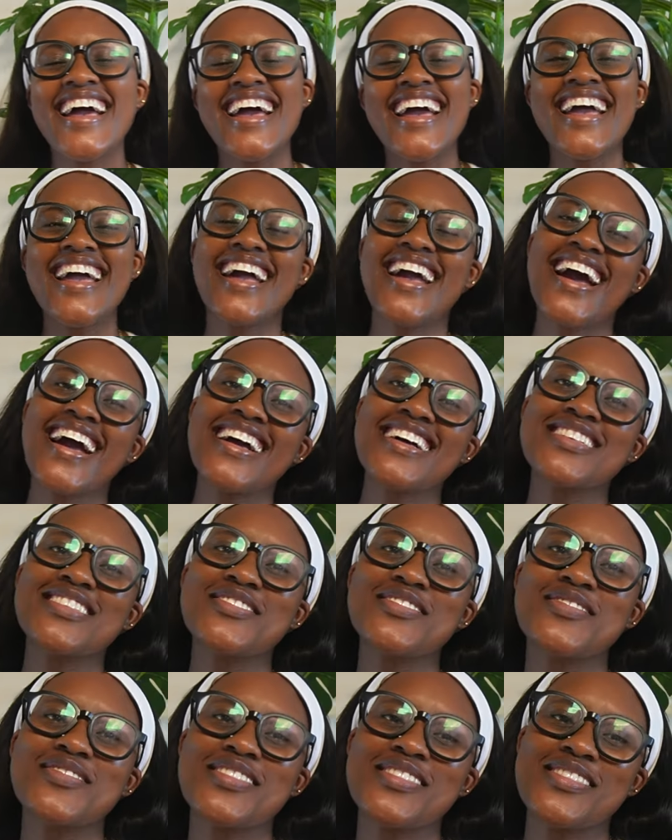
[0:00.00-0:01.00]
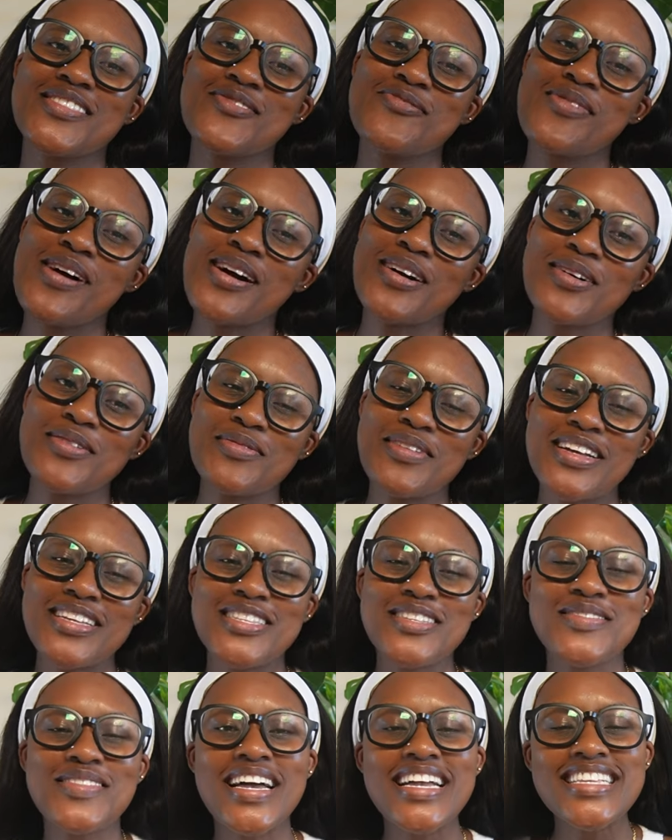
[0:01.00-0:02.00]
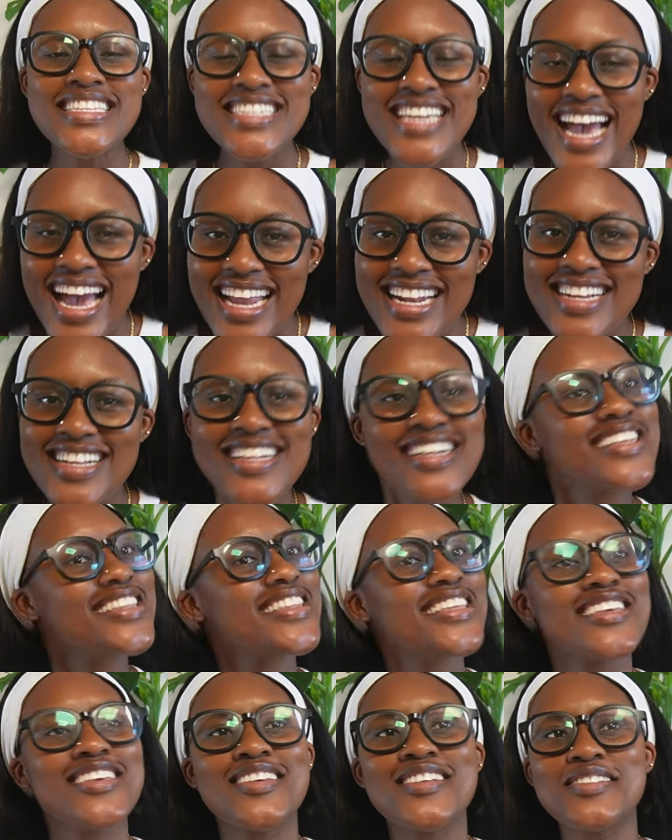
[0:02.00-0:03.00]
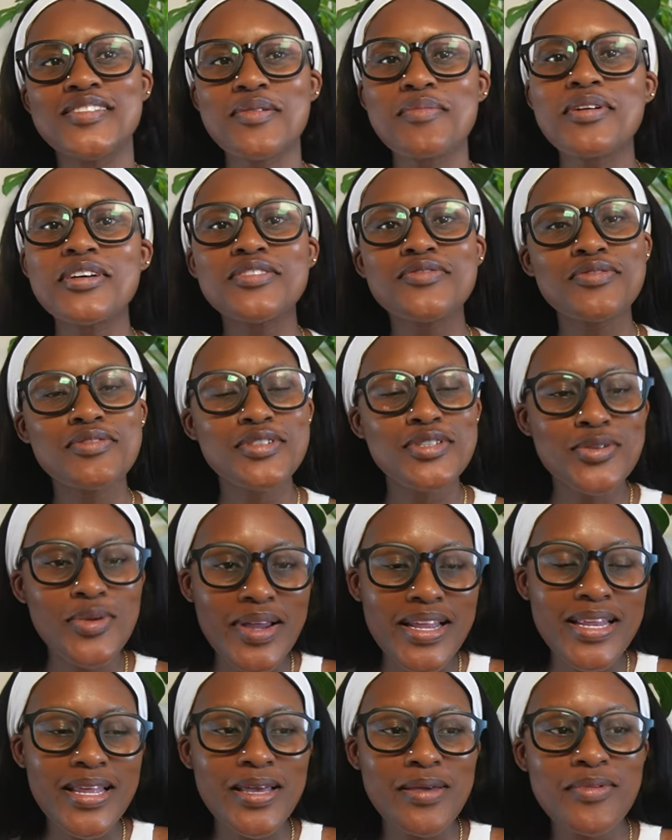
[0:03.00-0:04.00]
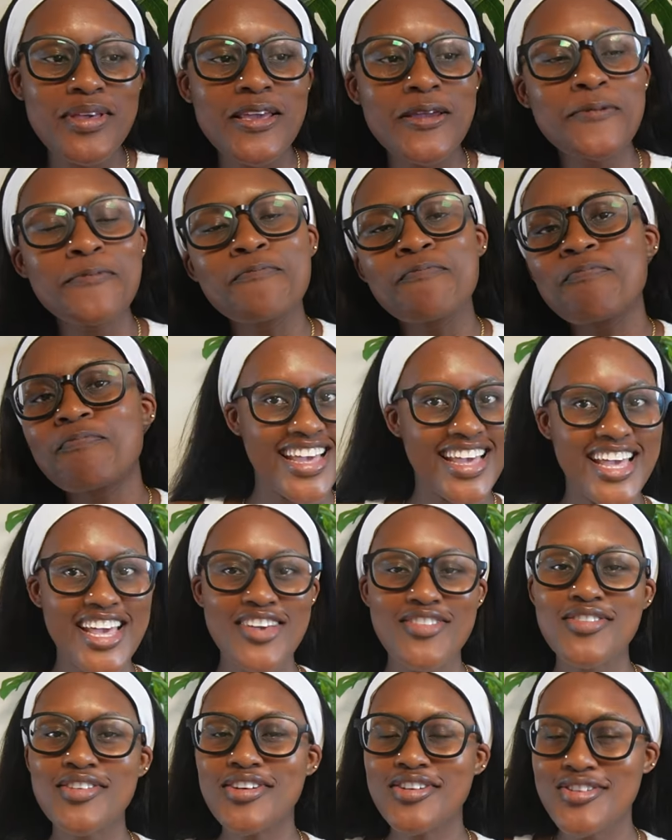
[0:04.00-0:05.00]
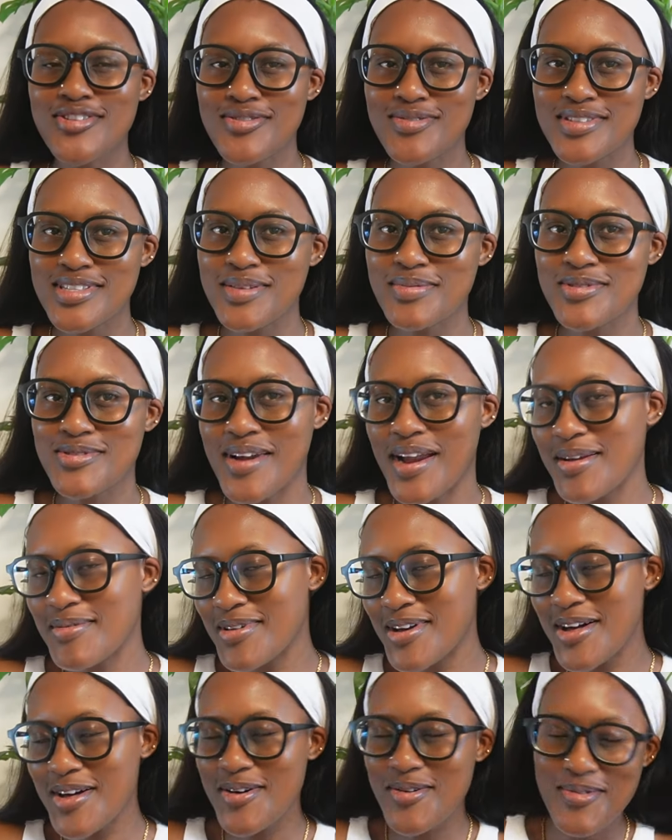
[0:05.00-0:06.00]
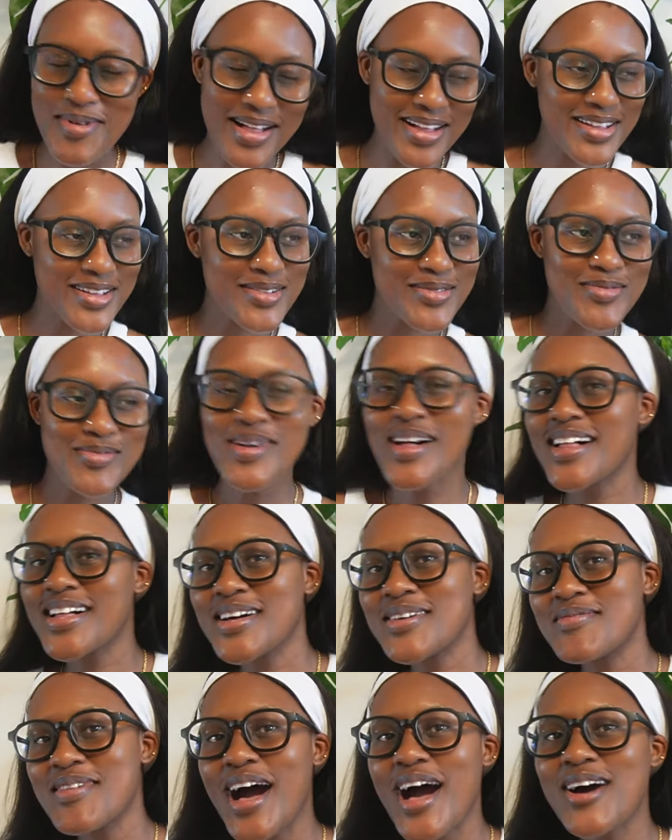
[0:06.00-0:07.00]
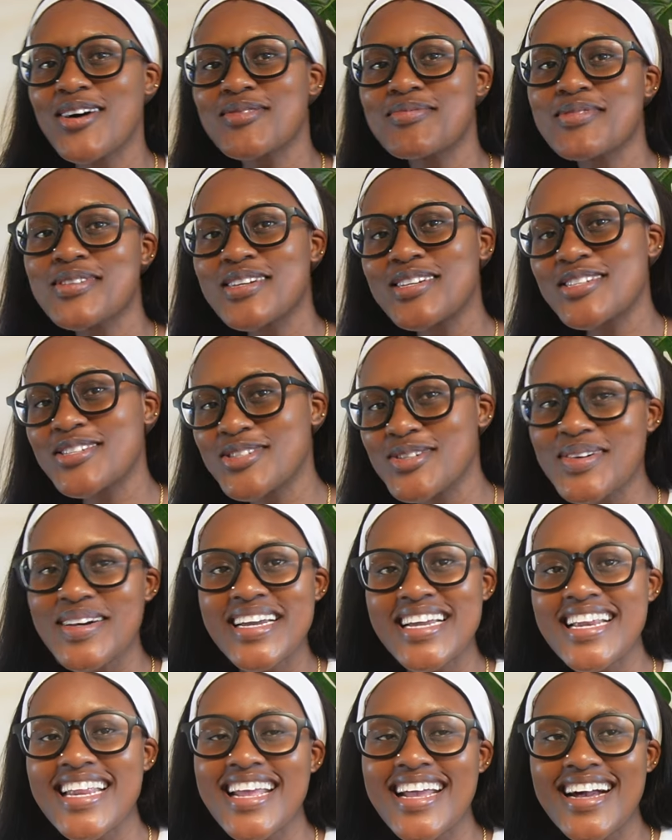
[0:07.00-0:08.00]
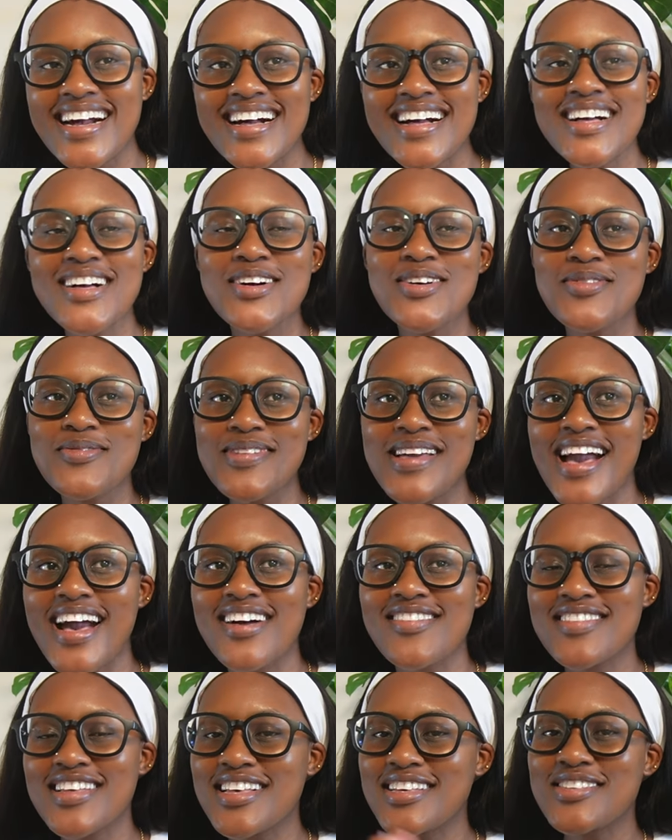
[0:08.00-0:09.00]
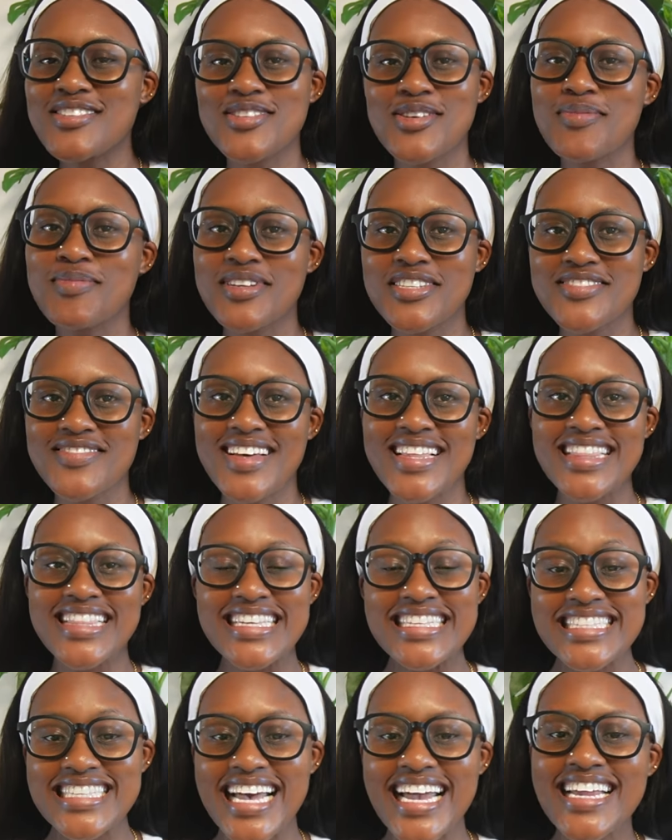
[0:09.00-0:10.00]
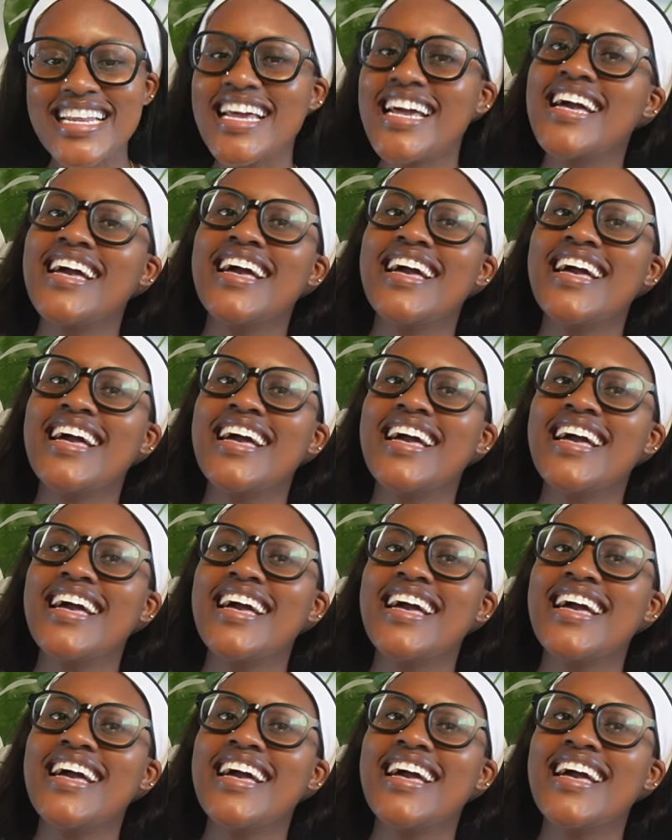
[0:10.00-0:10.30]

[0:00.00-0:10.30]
Hey guys, welcome back to my channel. Thank you so much for joining me. If you're a new subscriber, welcome, welcome. I hope you enjoy it here. We have so much fun this time.